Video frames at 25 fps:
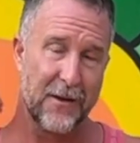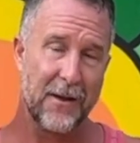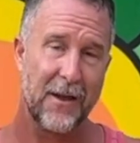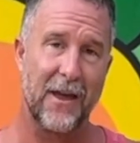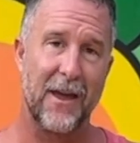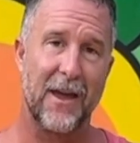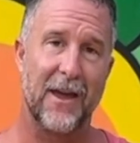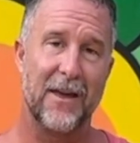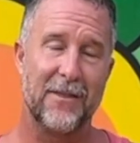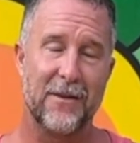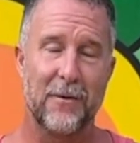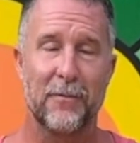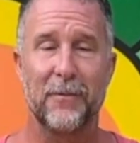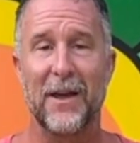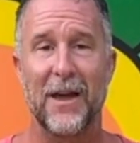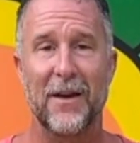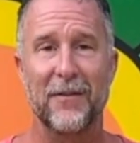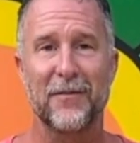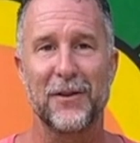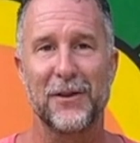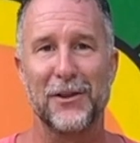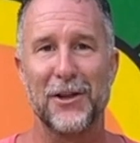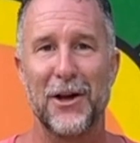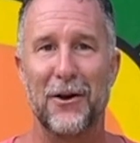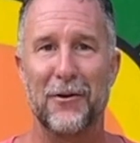And then we have
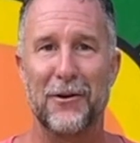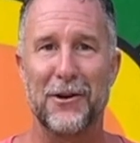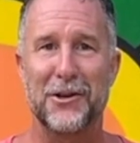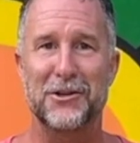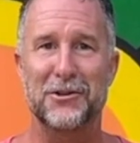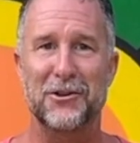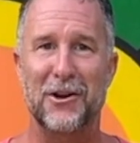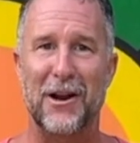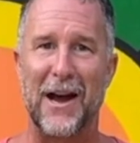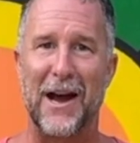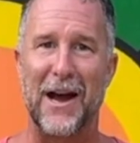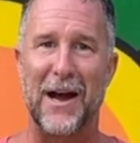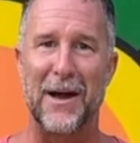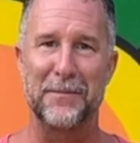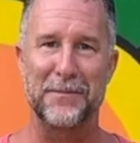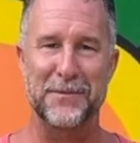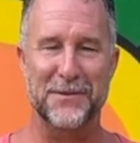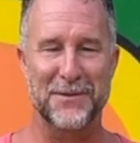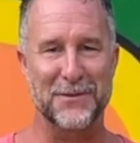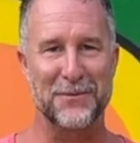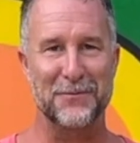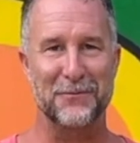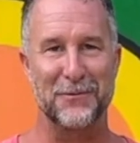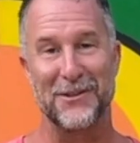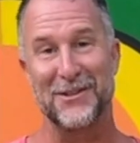the lower
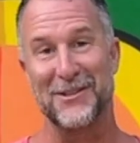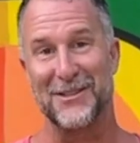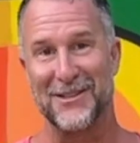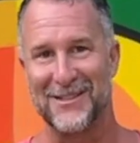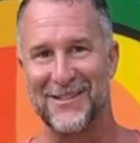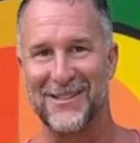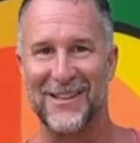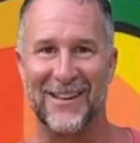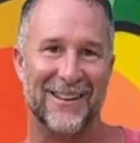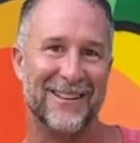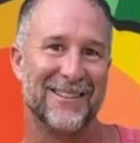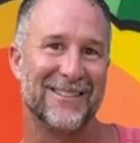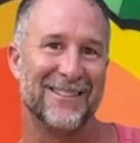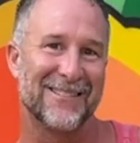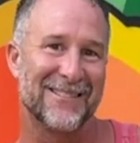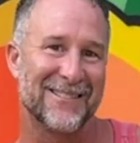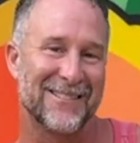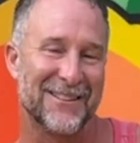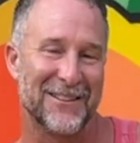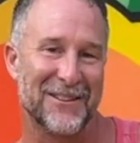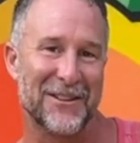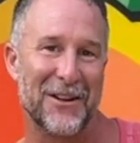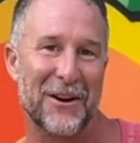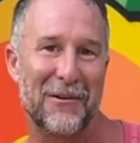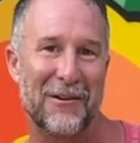traps, which is in
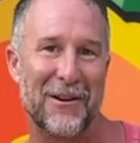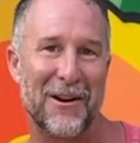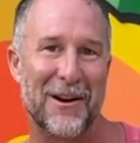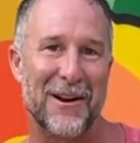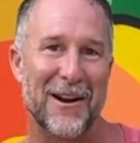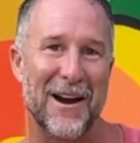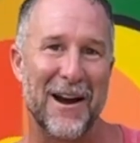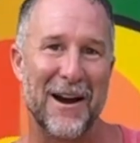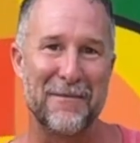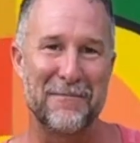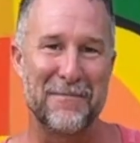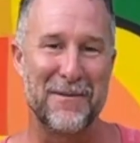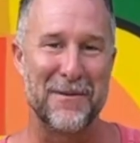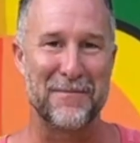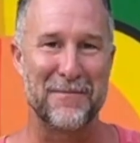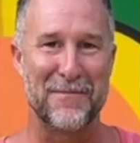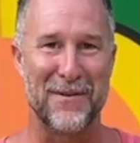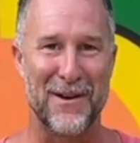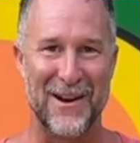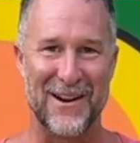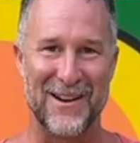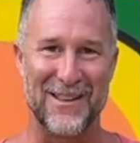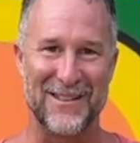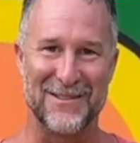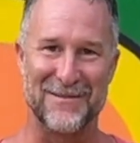the lower upper
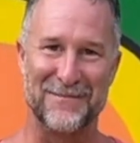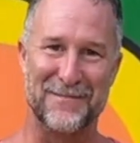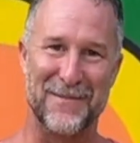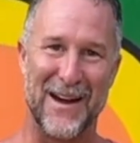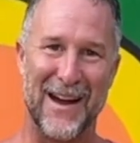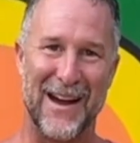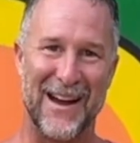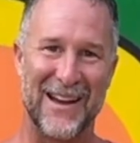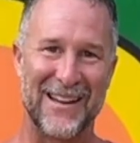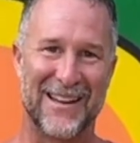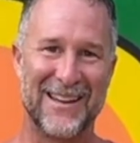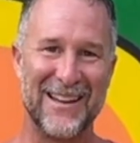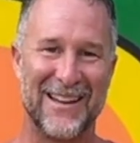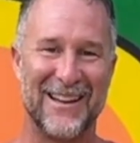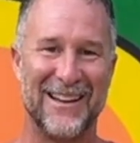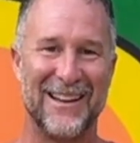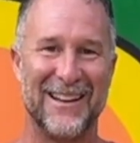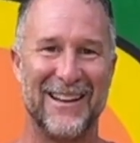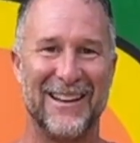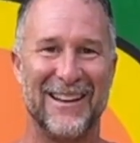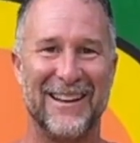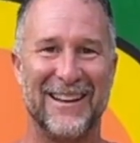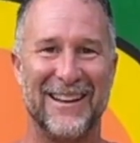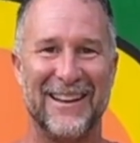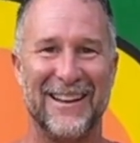part of the
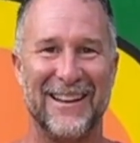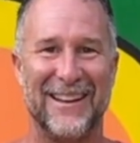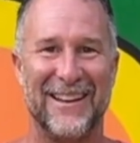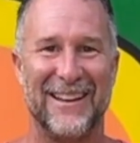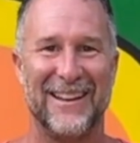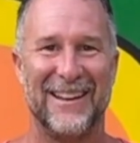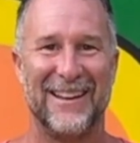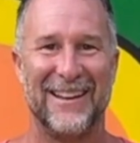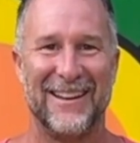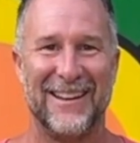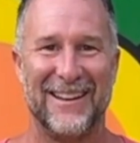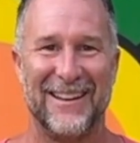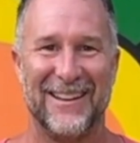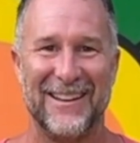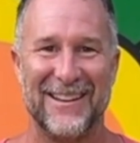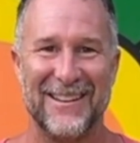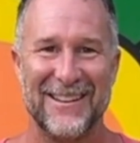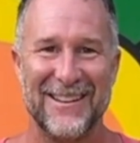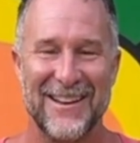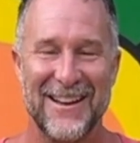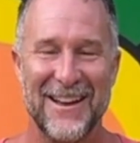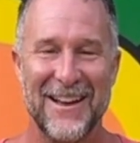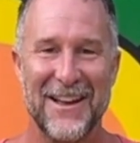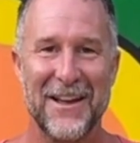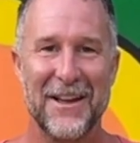back.
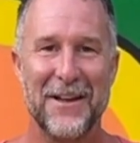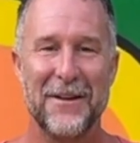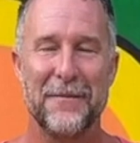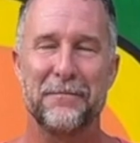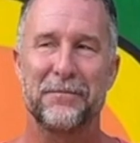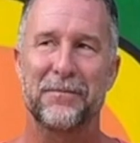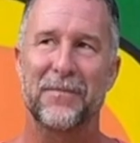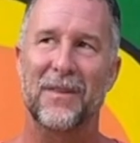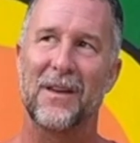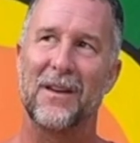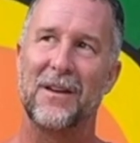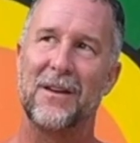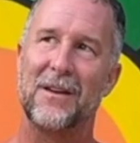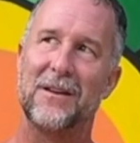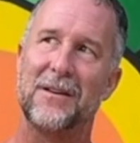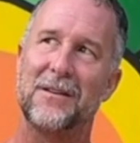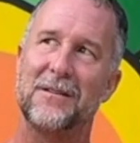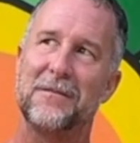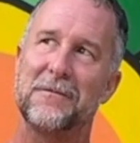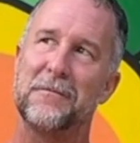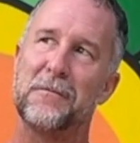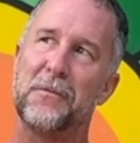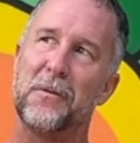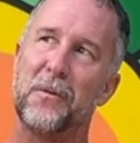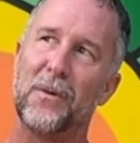
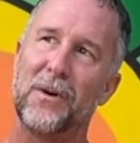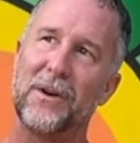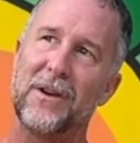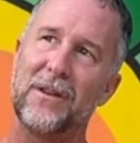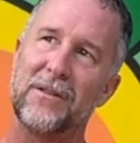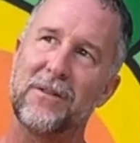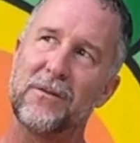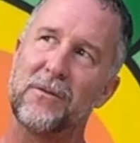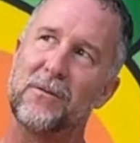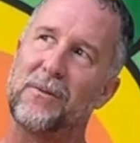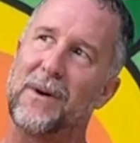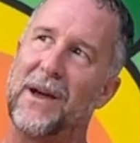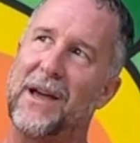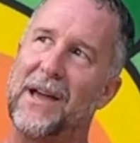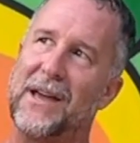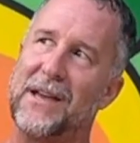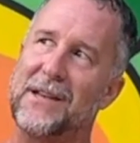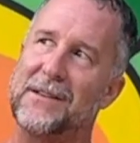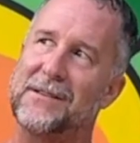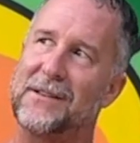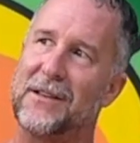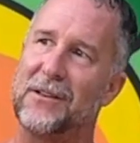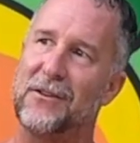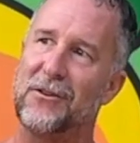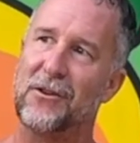And one of the
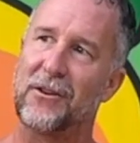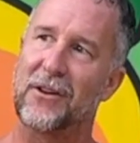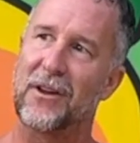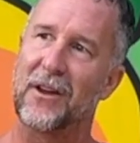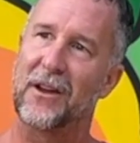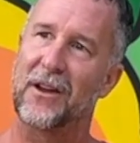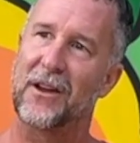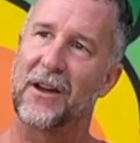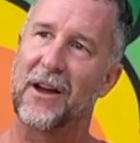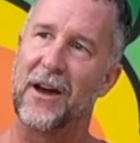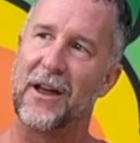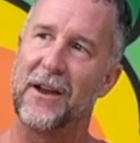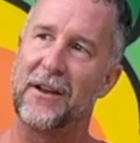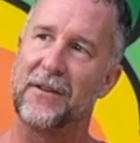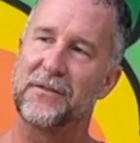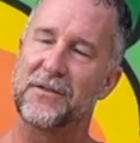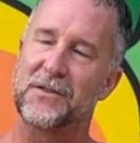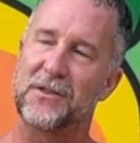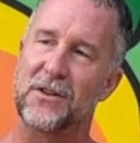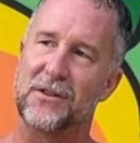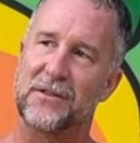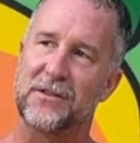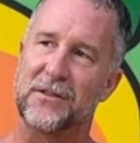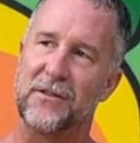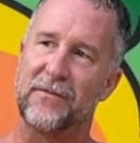ways that you can kind of
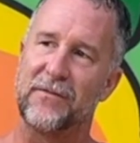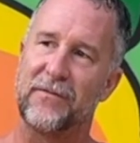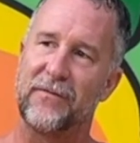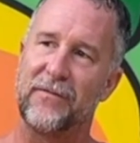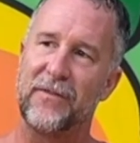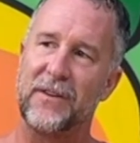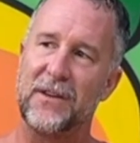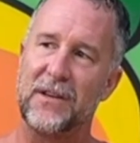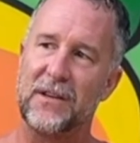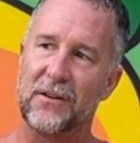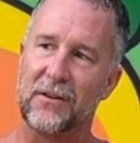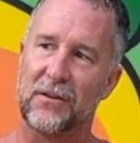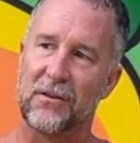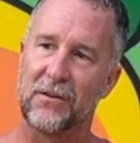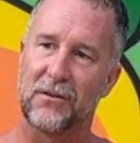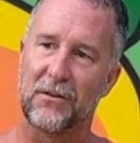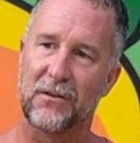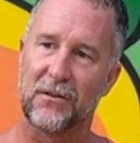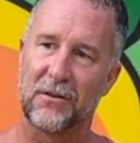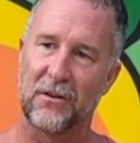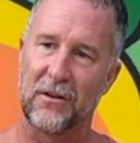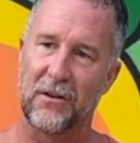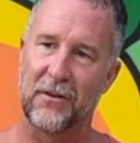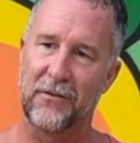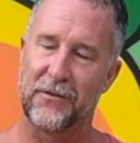start to
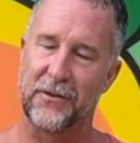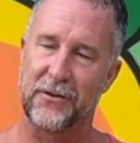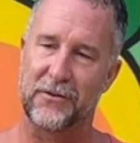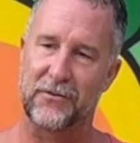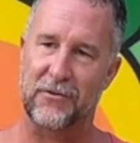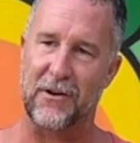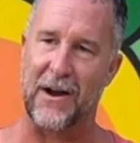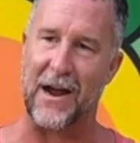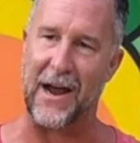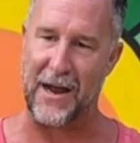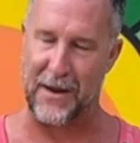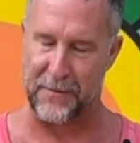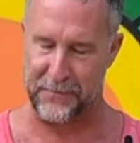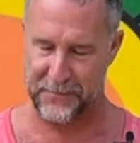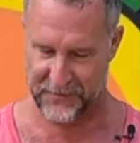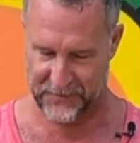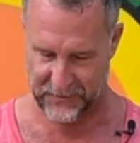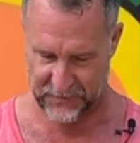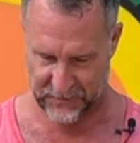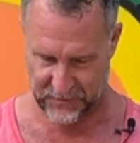feel the traps